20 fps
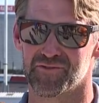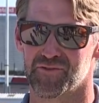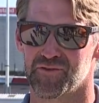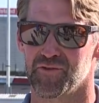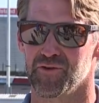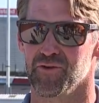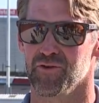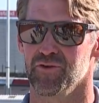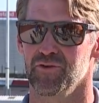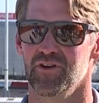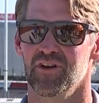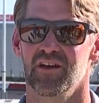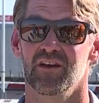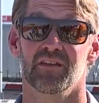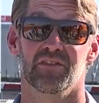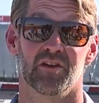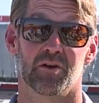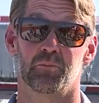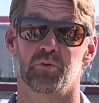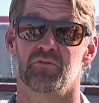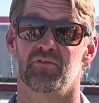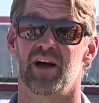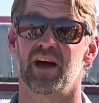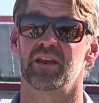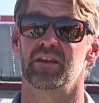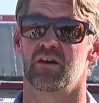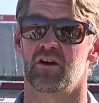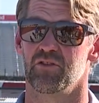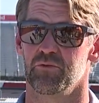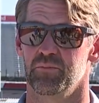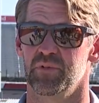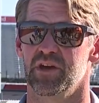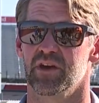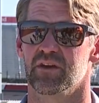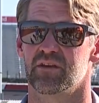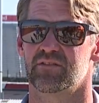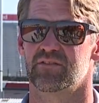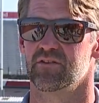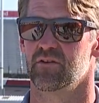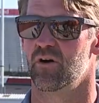crew. They're providing all the
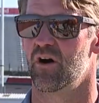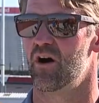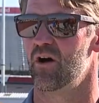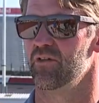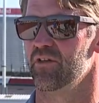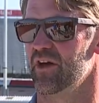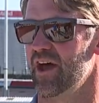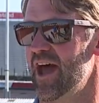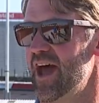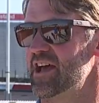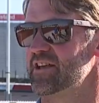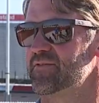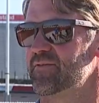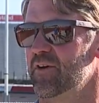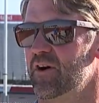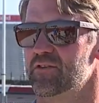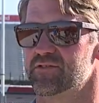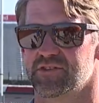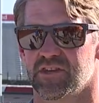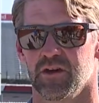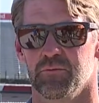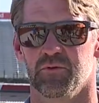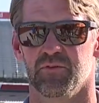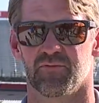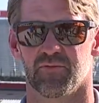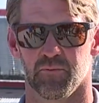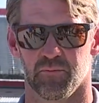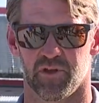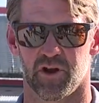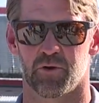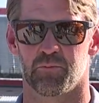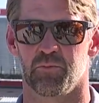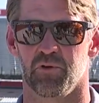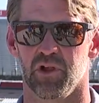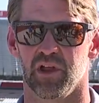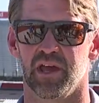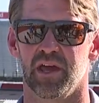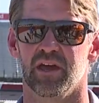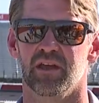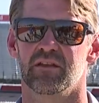mix. So all the asphalt's coming from their
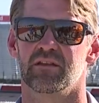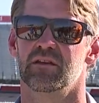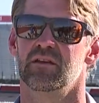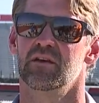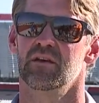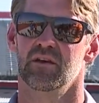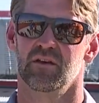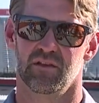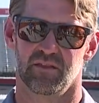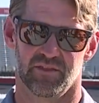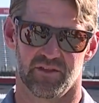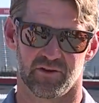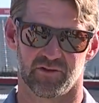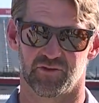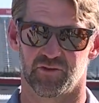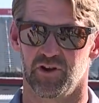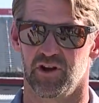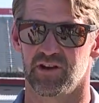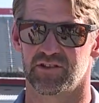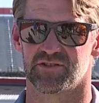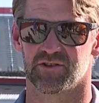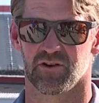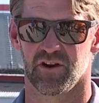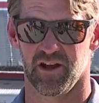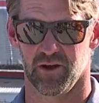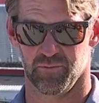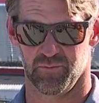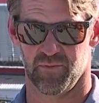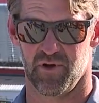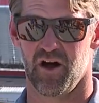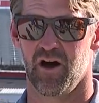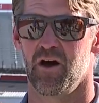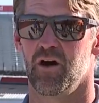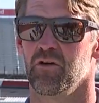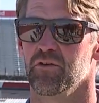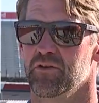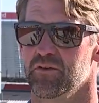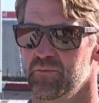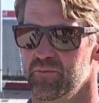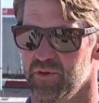plant. Their trucks are helping
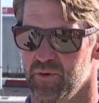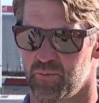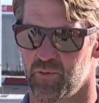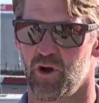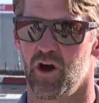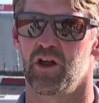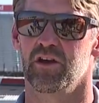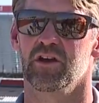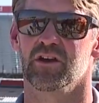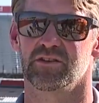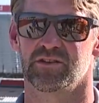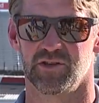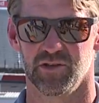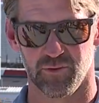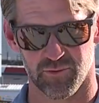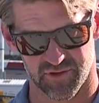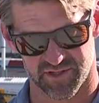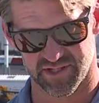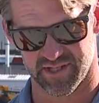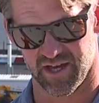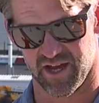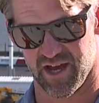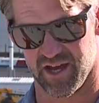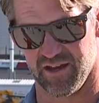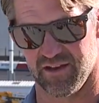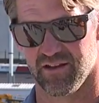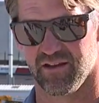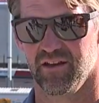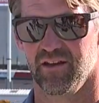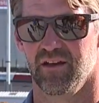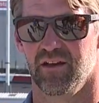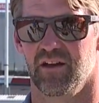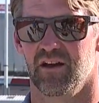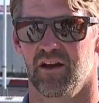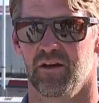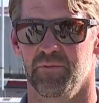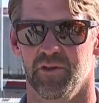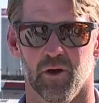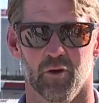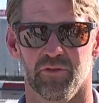haul the product to the site.
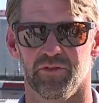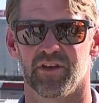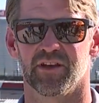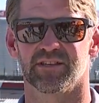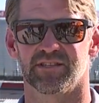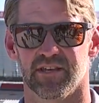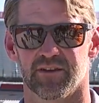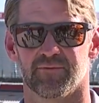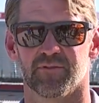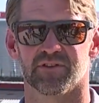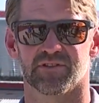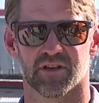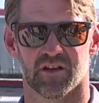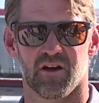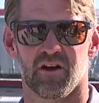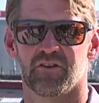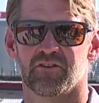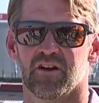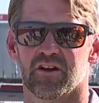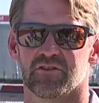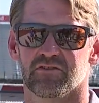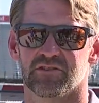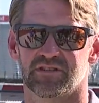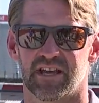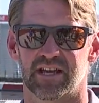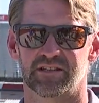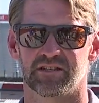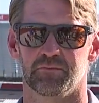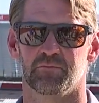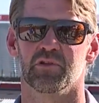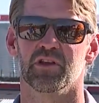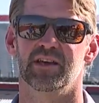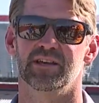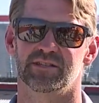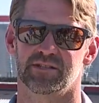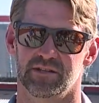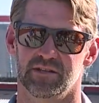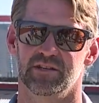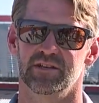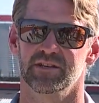The only thing that's different is the contractor that's actually
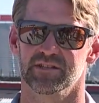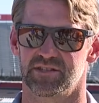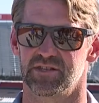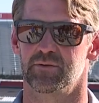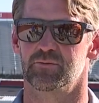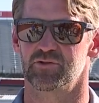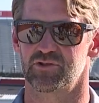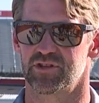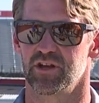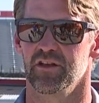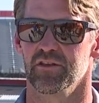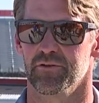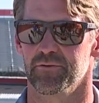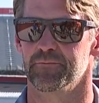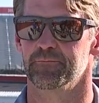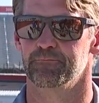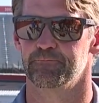placing it is Summers Taylor.